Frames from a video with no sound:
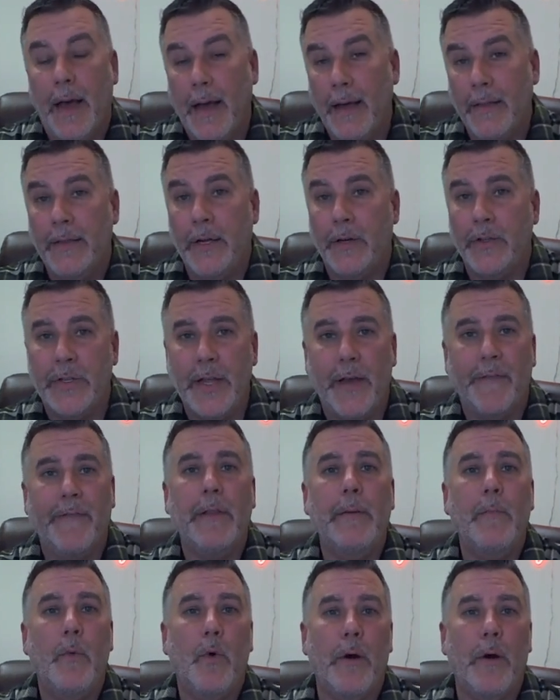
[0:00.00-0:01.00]
there's
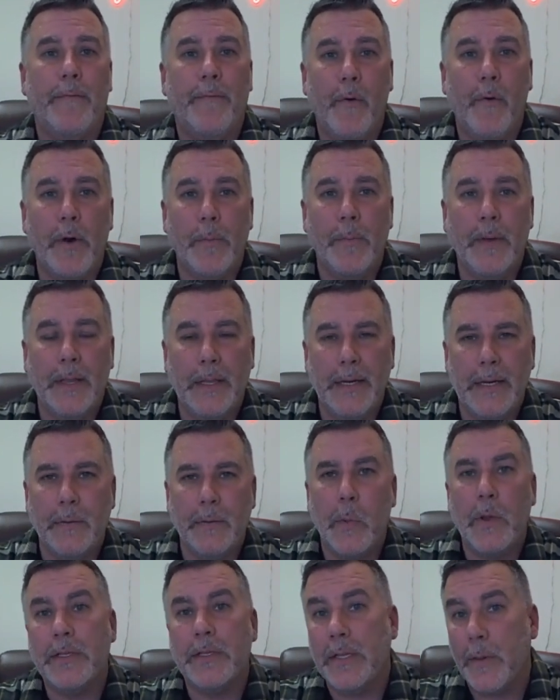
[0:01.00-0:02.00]
definitely more
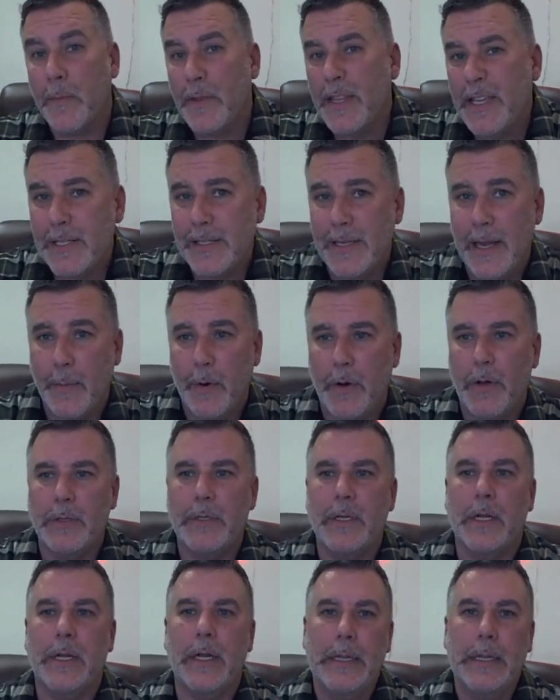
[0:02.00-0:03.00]
affordability, but some of these
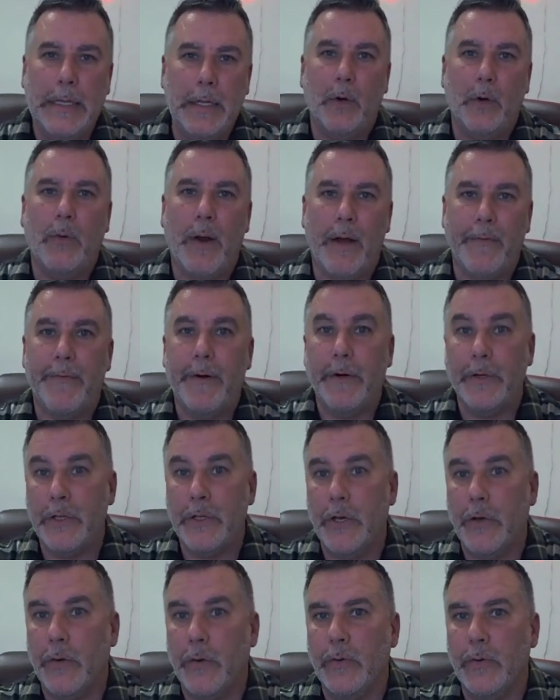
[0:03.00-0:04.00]
neighborhoods are a little rougher
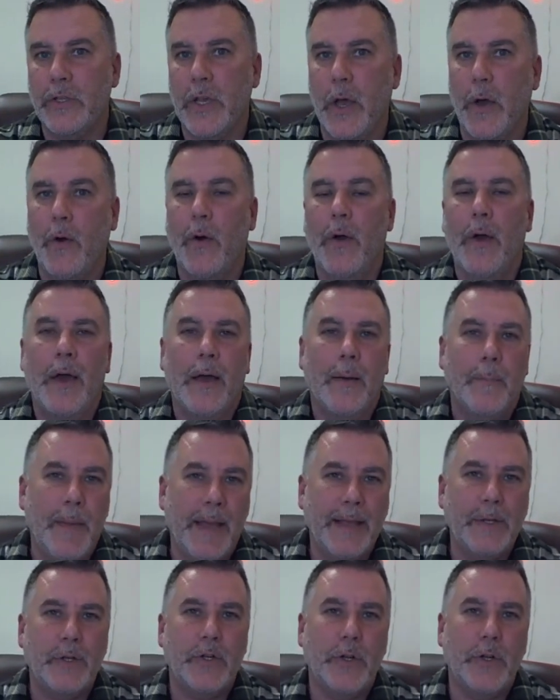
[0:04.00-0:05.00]
too. So
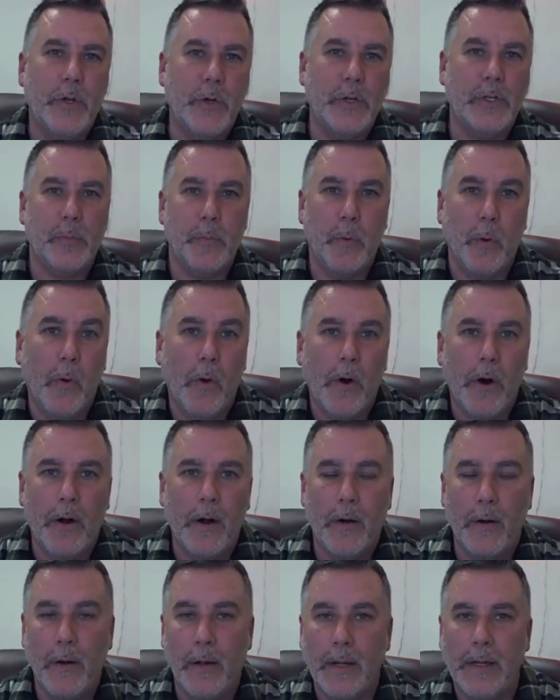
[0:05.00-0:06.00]
make sure you
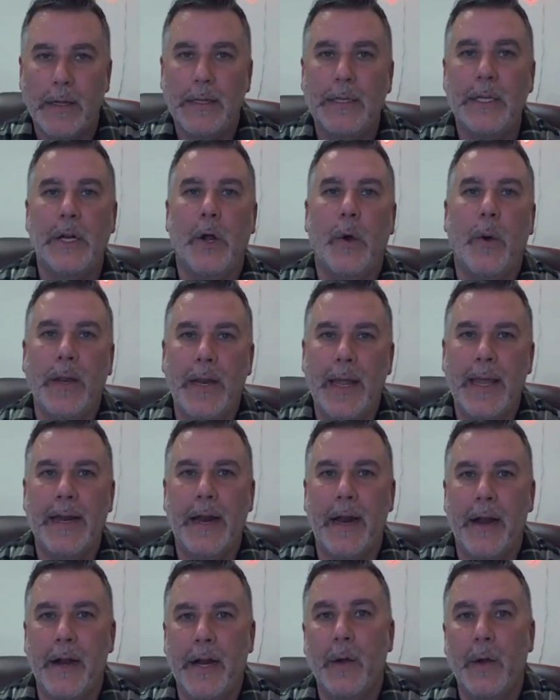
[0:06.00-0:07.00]
explore, you know, an, an
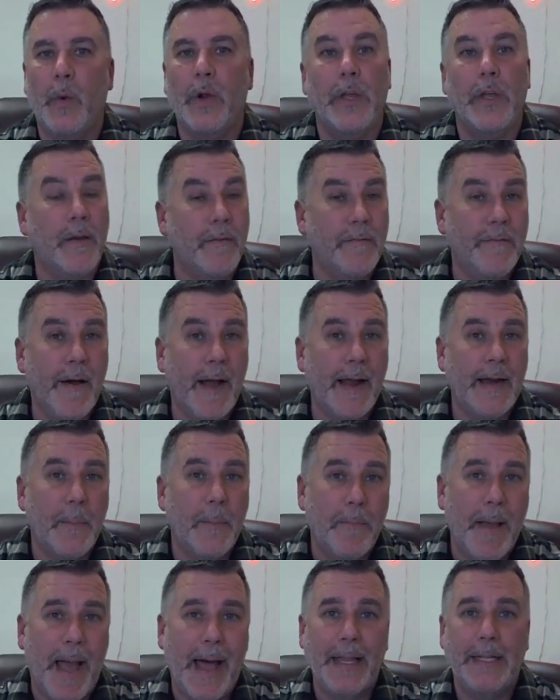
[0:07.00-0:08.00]
area where you can find a
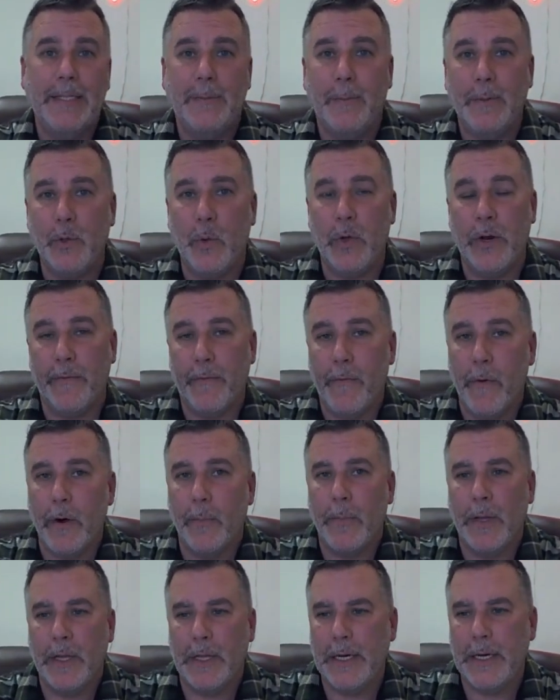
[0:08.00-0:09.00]
balance between
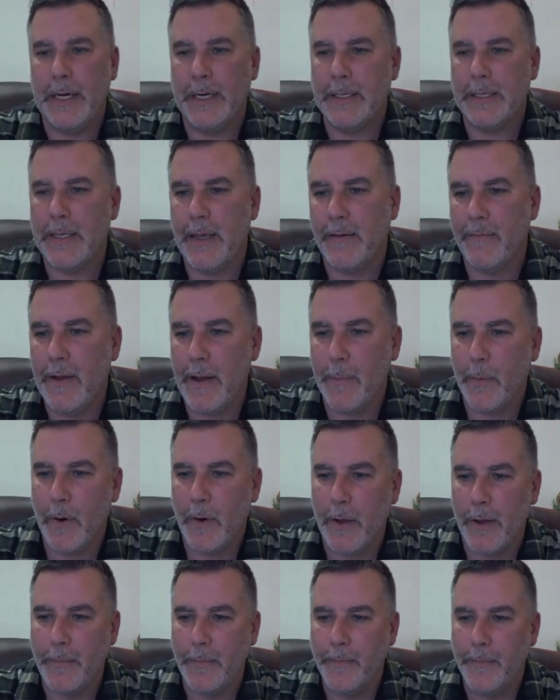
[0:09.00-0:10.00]
affordability and a safe
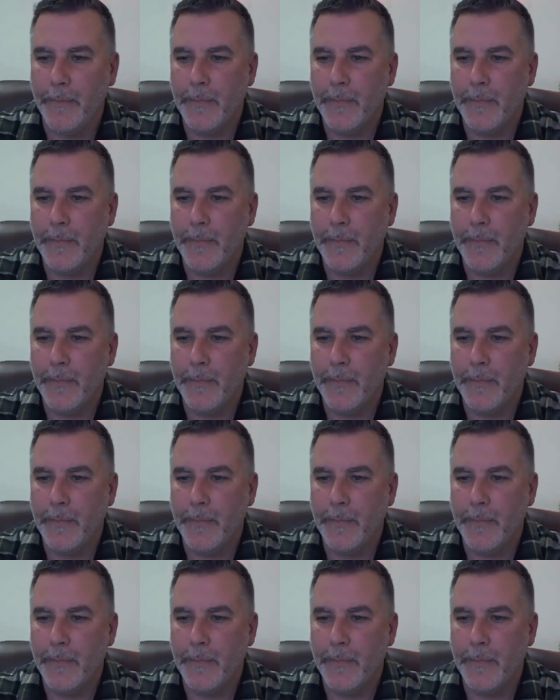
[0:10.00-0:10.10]
neighborhood.